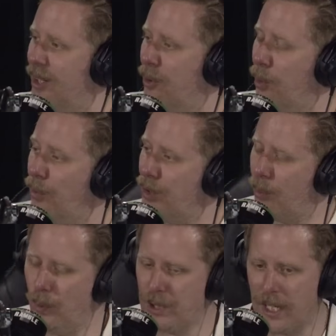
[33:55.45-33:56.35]

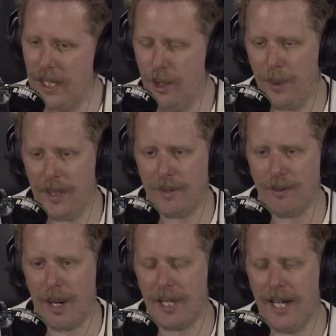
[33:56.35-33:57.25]
Wolves had a little bit, they
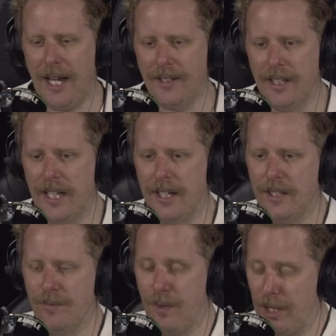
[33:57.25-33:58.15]
wrapped their hand in
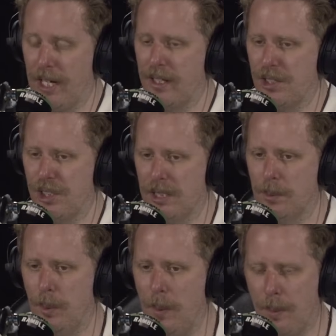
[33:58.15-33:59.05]
at the very end of the
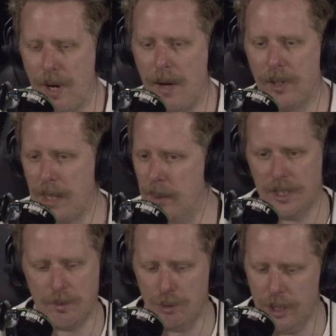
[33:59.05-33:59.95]
season, but when Pereira came in
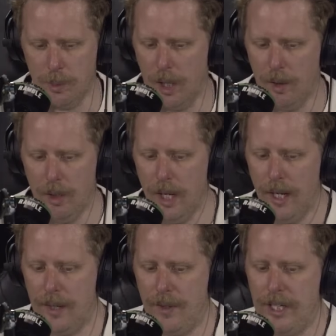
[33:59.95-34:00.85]
and did really well,
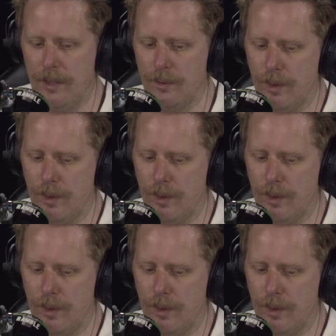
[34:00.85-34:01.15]
if he can